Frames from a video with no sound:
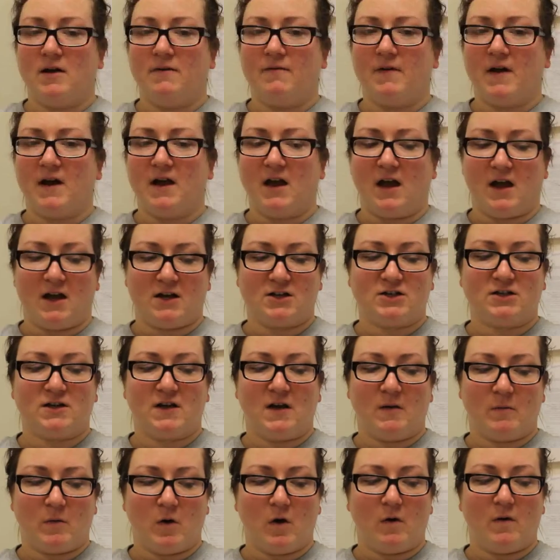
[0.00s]
if i actually
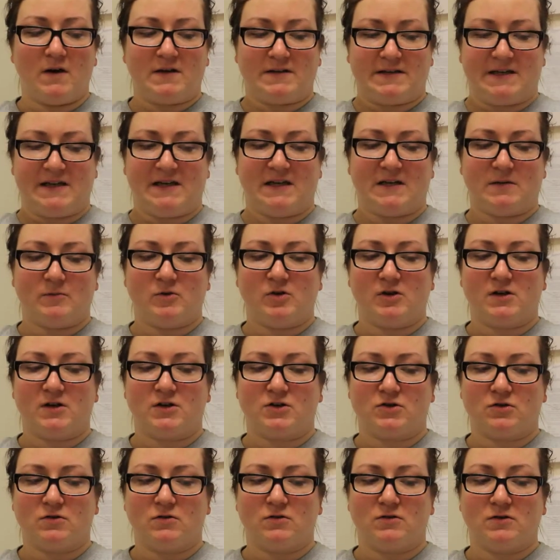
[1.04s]
am going to animal
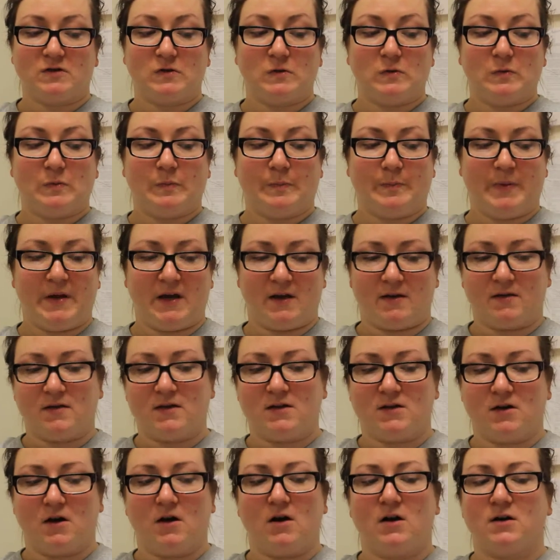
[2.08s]
control to pick the
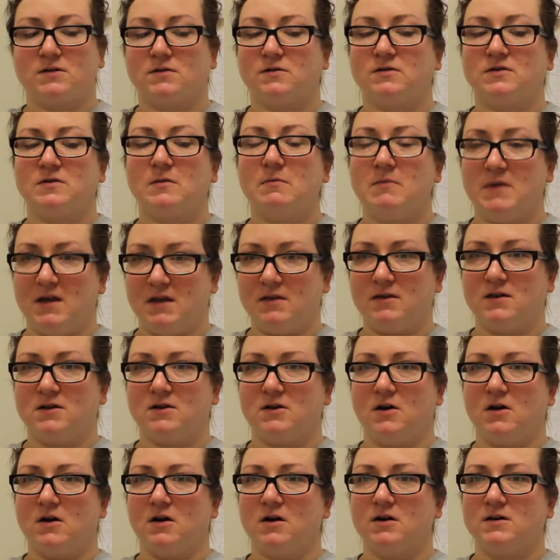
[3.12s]
dogs or to meet the
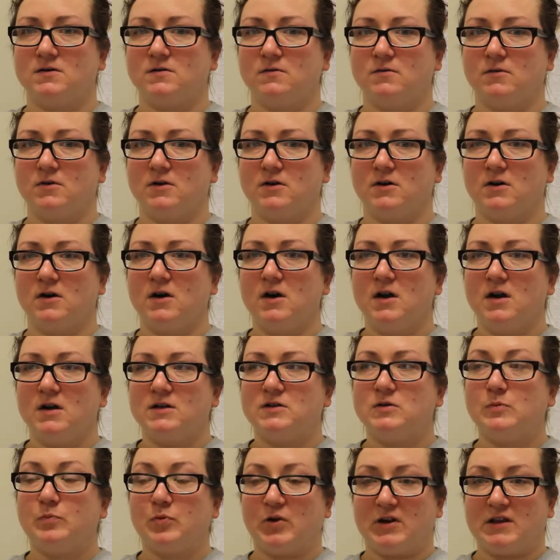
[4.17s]
dogs or
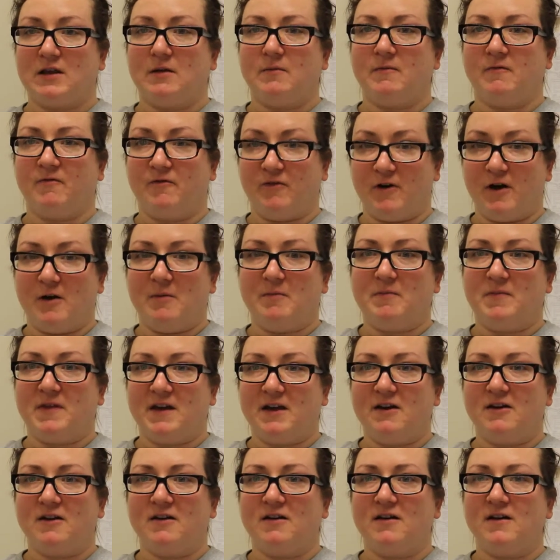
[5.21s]
to bring them from
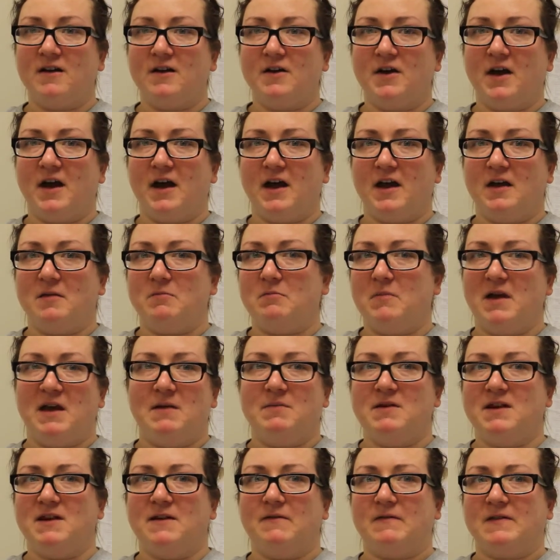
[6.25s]
there and
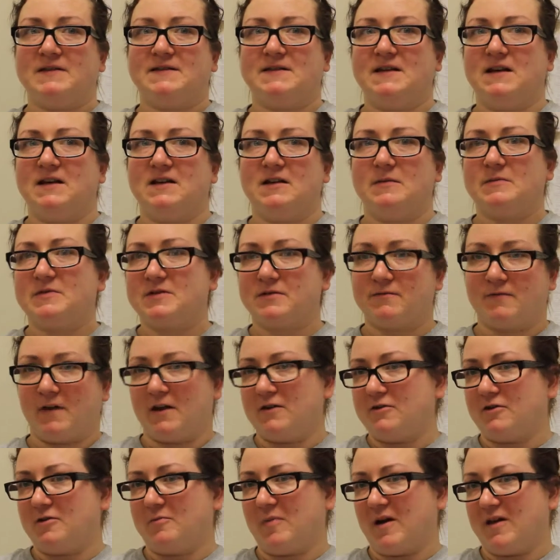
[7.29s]
maybe even seeing them
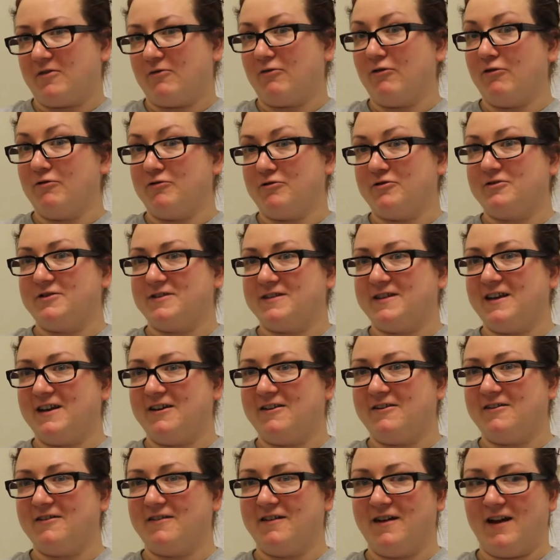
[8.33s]
surrendered by their owners
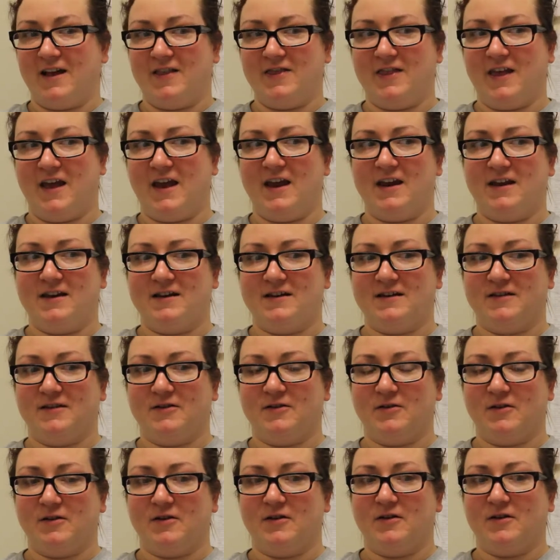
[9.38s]
there and then
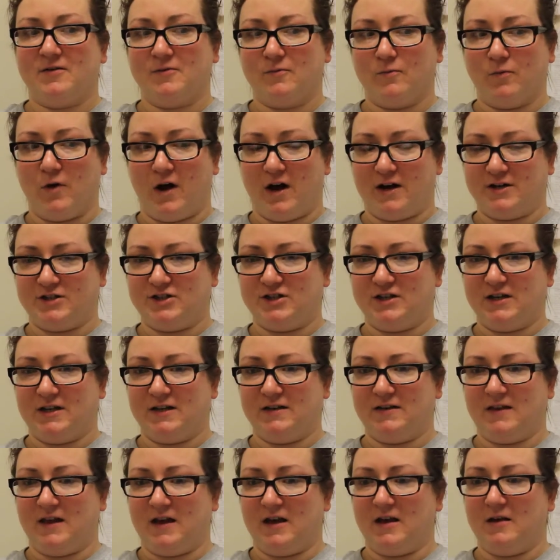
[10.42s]
watching
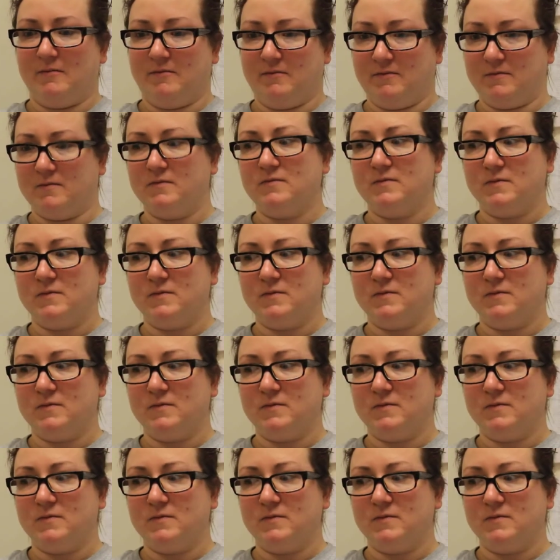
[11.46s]
them